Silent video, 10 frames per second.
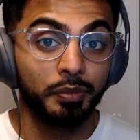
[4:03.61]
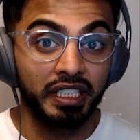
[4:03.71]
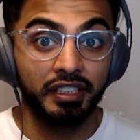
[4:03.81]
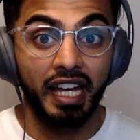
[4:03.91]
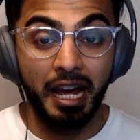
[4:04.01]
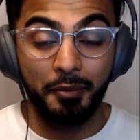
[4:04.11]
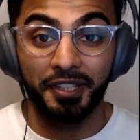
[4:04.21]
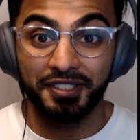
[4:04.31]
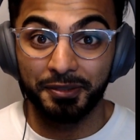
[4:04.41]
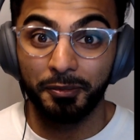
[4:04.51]
be the app
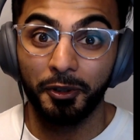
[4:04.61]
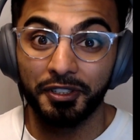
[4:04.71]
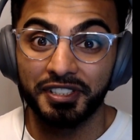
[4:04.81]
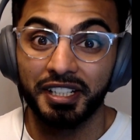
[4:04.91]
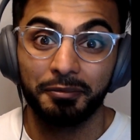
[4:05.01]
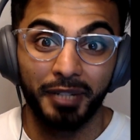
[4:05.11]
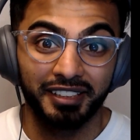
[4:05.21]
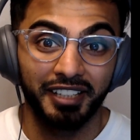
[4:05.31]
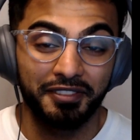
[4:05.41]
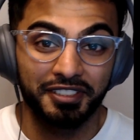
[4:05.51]
that supports my
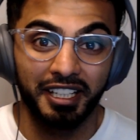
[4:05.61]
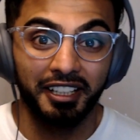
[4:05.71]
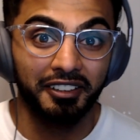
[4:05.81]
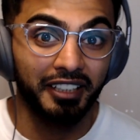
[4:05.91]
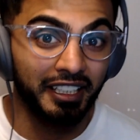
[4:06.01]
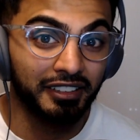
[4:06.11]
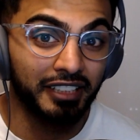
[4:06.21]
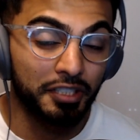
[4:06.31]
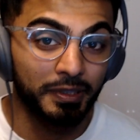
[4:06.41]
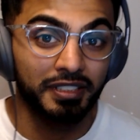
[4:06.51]
lifestyle and
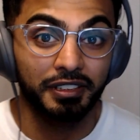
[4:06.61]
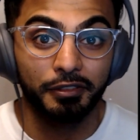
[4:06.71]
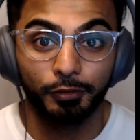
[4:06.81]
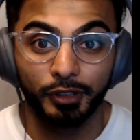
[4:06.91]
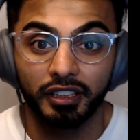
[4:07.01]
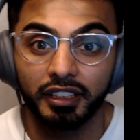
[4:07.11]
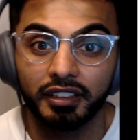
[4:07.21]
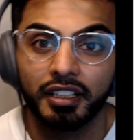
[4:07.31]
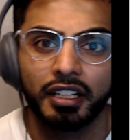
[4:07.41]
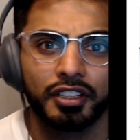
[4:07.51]
allows me to live
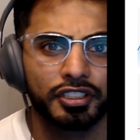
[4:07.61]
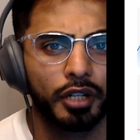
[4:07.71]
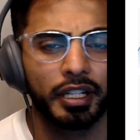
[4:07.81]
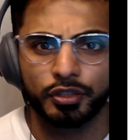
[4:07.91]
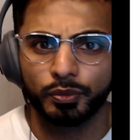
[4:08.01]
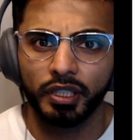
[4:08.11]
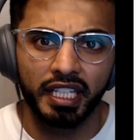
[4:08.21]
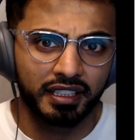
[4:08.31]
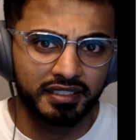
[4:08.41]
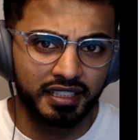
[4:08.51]
freely. So it's
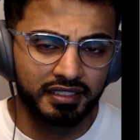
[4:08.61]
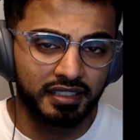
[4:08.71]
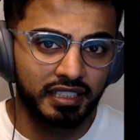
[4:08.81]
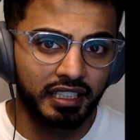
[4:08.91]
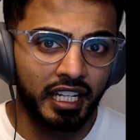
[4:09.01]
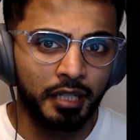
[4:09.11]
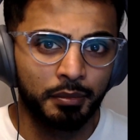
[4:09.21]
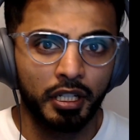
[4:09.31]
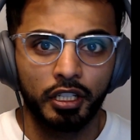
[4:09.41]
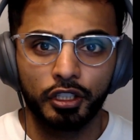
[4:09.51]
really a consistency
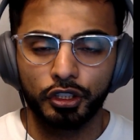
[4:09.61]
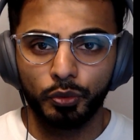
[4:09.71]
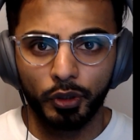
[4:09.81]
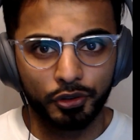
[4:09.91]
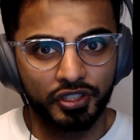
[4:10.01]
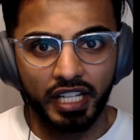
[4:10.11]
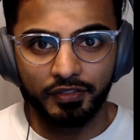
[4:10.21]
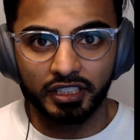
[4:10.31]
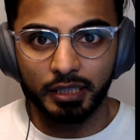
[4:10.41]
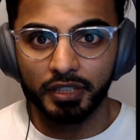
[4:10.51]
game. You will just
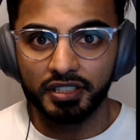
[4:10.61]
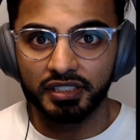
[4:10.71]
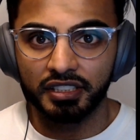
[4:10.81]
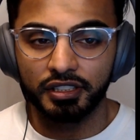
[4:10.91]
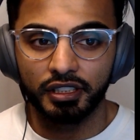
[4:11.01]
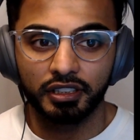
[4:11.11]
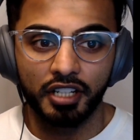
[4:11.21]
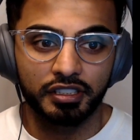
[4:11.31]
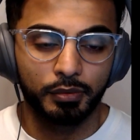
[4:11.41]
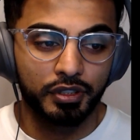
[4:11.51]
have to keep listening to your
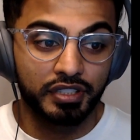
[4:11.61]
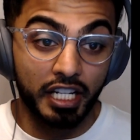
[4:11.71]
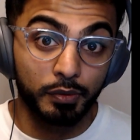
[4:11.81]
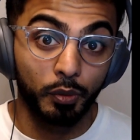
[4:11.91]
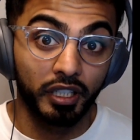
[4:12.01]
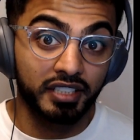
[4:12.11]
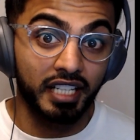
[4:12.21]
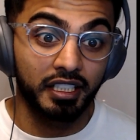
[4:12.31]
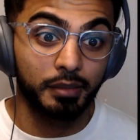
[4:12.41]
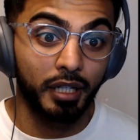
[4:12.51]
customers. That's what we're
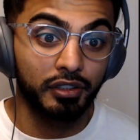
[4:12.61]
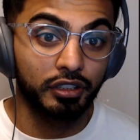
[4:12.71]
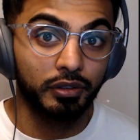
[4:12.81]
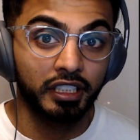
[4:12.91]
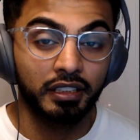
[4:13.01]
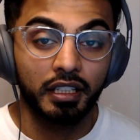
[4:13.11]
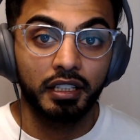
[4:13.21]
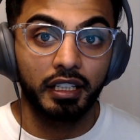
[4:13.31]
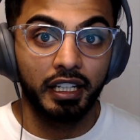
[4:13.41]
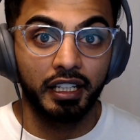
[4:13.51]
excited about doing.
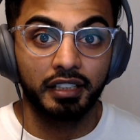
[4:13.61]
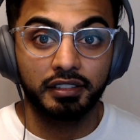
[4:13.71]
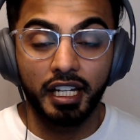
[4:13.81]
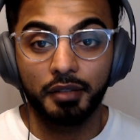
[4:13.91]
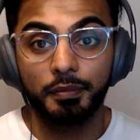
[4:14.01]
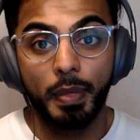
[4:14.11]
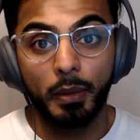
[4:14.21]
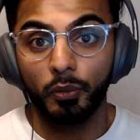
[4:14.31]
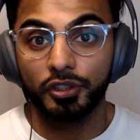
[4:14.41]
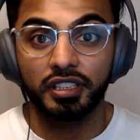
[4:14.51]
And yeah,
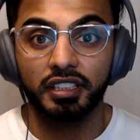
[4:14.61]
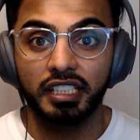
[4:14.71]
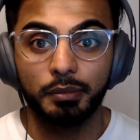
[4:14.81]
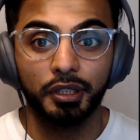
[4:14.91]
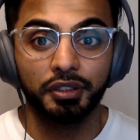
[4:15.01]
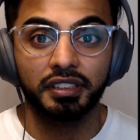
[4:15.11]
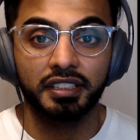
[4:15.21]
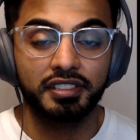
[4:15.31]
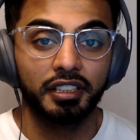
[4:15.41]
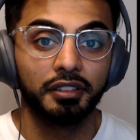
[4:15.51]
we're just going to keep building
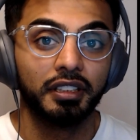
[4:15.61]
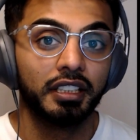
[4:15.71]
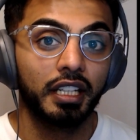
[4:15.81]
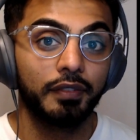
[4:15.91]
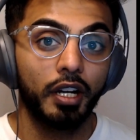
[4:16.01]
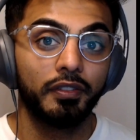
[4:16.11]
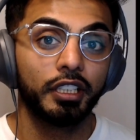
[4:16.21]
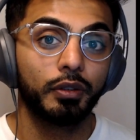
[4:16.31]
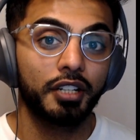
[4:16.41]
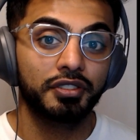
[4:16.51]
it. So if you have
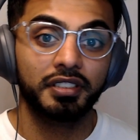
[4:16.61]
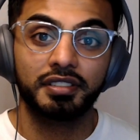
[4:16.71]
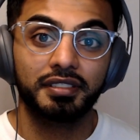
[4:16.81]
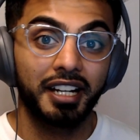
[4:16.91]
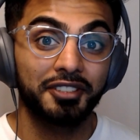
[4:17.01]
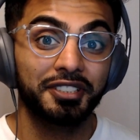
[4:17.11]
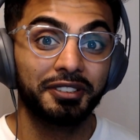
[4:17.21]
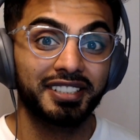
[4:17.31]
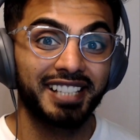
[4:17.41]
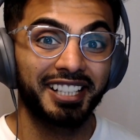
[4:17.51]
any questions, I'll see you
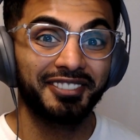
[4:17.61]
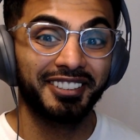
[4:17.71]
in the Slack